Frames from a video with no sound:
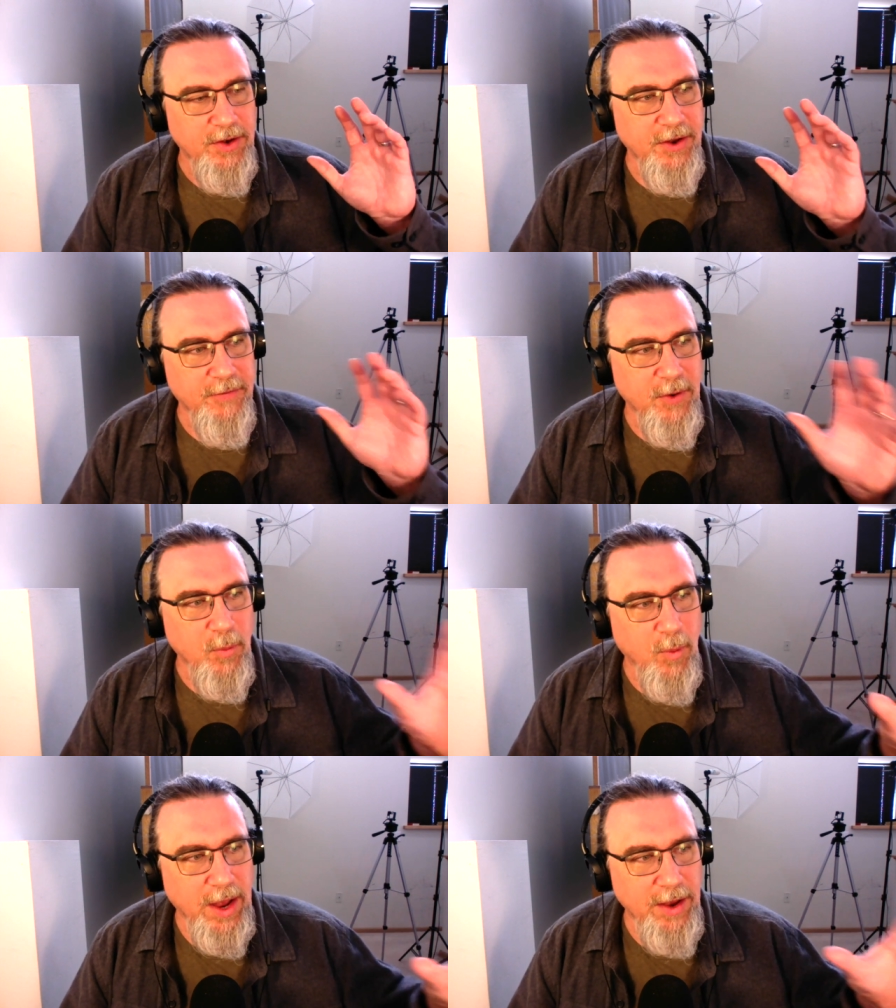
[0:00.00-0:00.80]

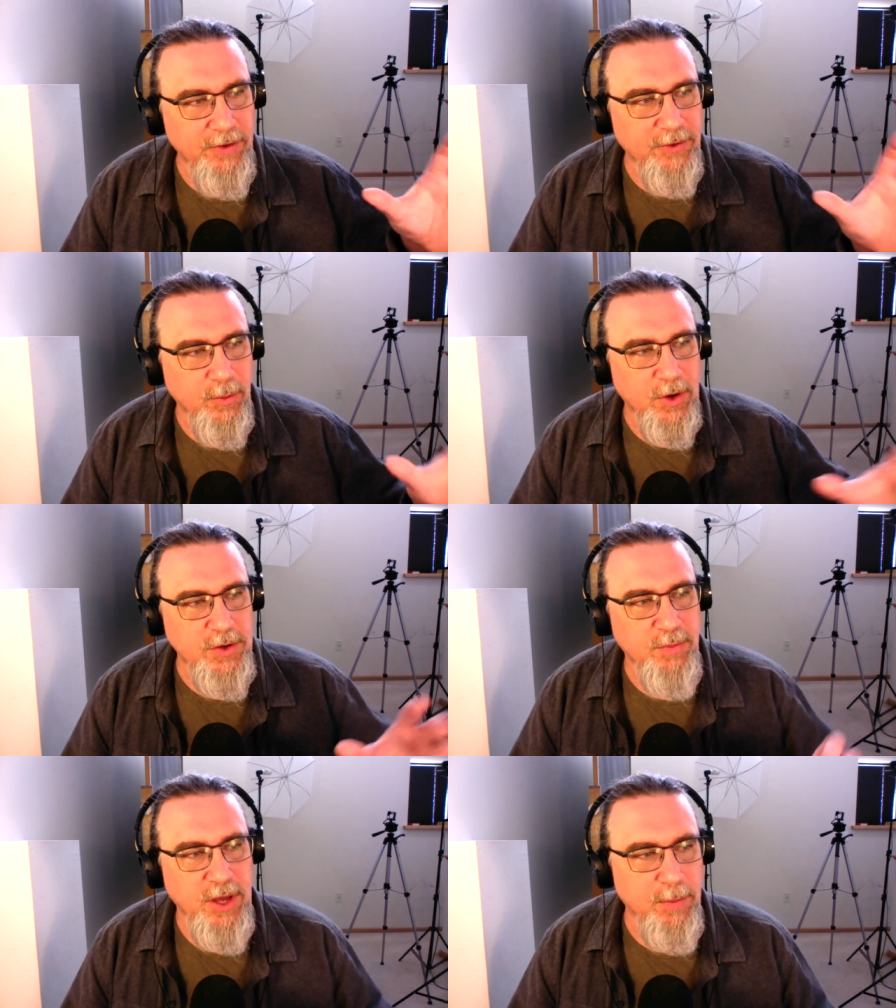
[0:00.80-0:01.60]
different ways in
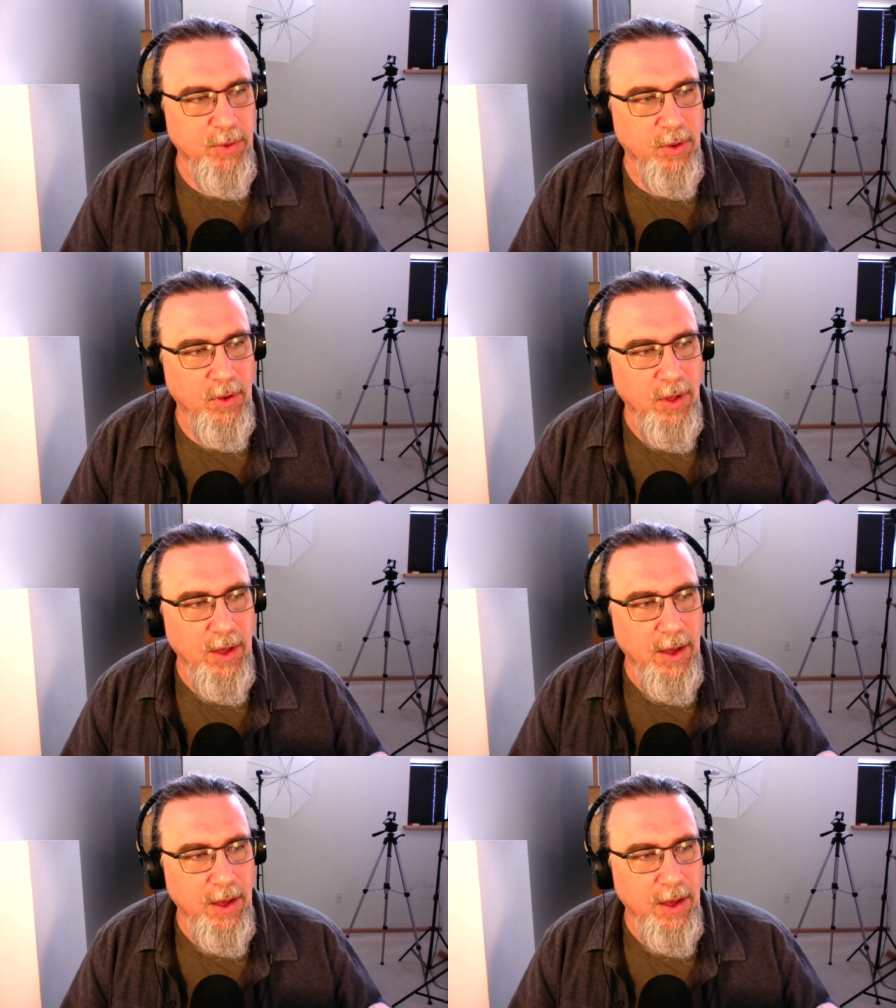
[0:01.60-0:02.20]
which people